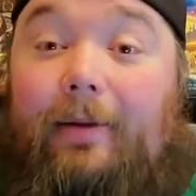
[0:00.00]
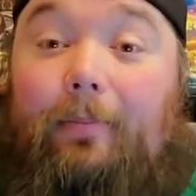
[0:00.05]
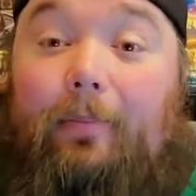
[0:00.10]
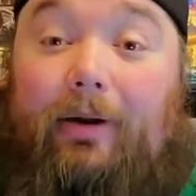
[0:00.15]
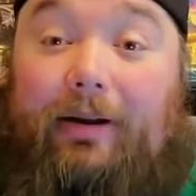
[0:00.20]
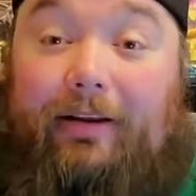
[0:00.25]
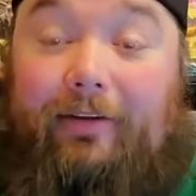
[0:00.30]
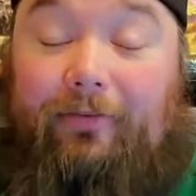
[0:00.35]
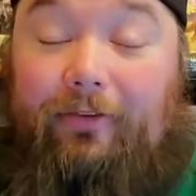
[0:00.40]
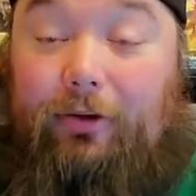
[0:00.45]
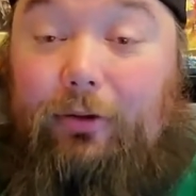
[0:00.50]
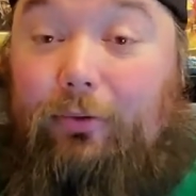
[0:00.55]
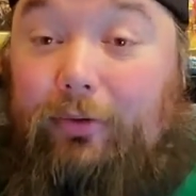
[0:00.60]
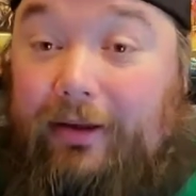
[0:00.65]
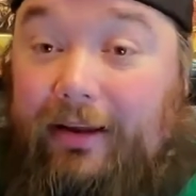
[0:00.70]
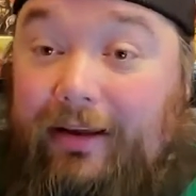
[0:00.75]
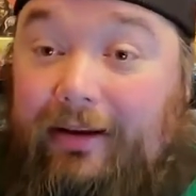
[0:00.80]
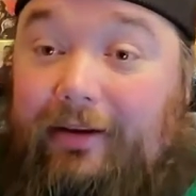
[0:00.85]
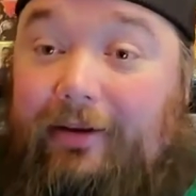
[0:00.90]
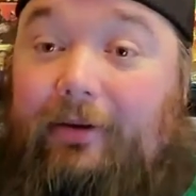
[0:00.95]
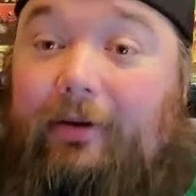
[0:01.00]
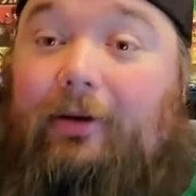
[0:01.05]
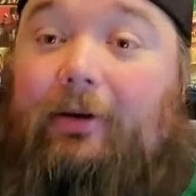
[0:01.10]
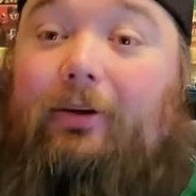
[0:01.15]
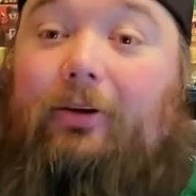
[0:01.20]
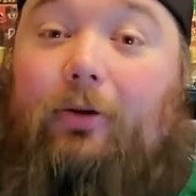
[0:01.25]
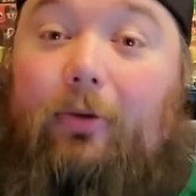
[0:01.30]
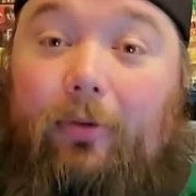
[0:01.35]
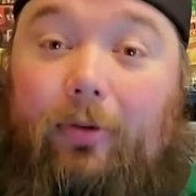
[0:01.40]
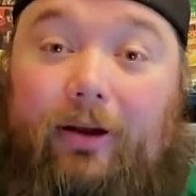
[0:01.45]
but if you get
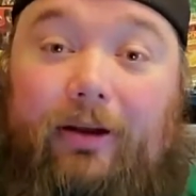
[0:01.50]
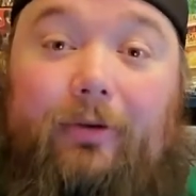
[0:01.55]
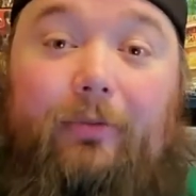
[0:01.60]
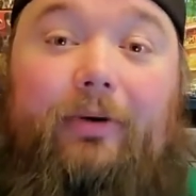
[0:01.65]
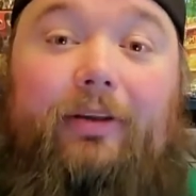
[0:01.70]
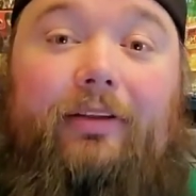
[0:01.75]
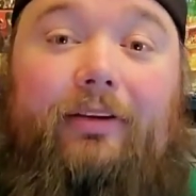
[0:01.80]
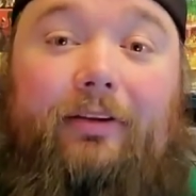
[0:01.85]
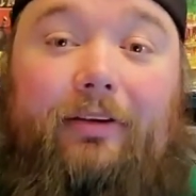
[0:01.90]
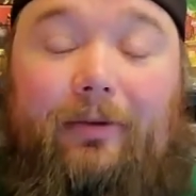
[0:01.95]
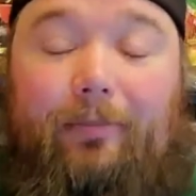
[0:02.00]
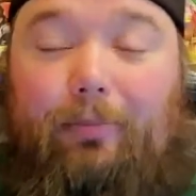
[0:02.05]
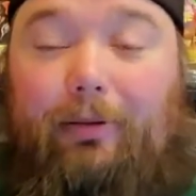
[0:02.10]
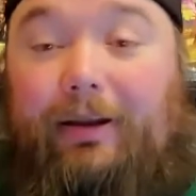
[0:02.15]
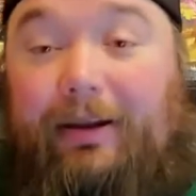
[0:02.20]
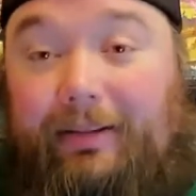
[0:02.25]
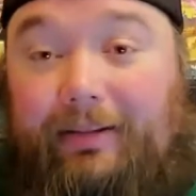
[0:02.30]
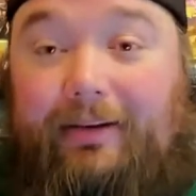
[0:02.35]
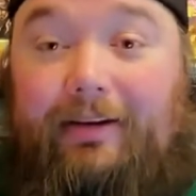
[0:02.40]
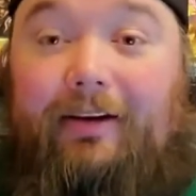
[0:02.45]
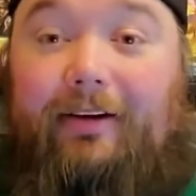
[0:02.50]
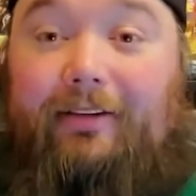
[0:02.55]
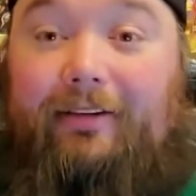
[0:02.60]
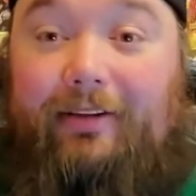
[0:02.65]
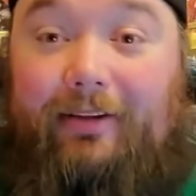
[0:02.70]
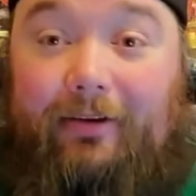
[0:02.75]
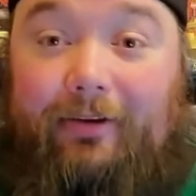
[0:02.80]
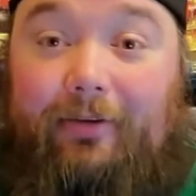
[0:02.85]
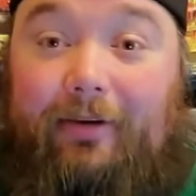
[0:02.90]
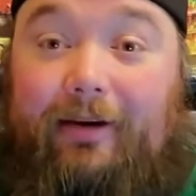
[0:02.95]
going with her and playing the cards
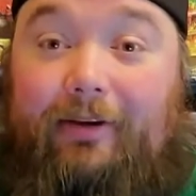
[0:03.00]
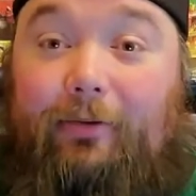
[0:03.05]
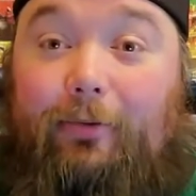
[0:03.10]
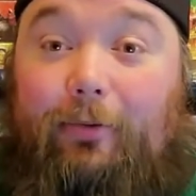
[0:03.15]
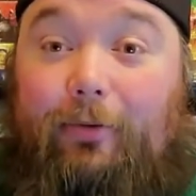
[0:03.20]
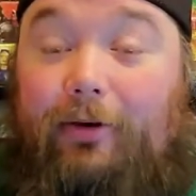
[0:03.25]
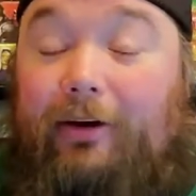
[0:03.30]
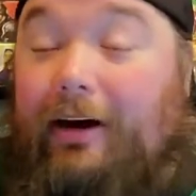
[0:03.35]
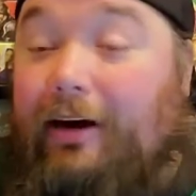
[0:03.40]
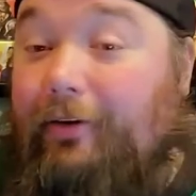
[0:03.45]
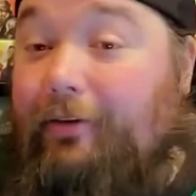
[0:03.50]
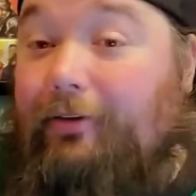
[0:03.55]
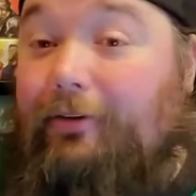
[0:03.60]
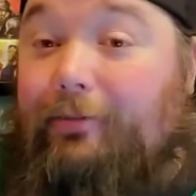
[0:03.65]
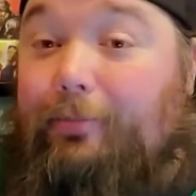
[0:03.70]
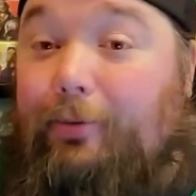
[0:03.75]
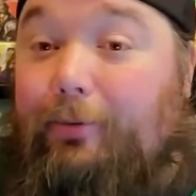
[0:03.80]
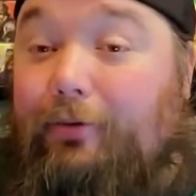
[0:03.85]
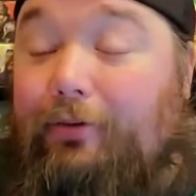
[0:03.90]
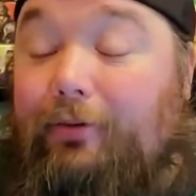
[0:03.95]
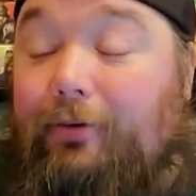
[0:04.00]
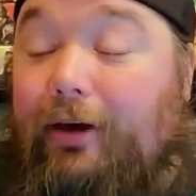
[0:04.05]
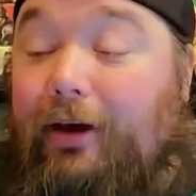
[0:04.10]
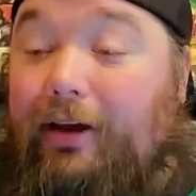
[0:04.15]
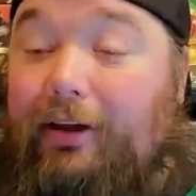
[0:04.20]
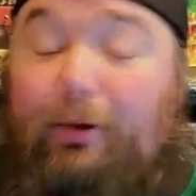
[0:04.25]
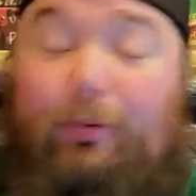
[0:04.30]
in the correct order how you're supposed to,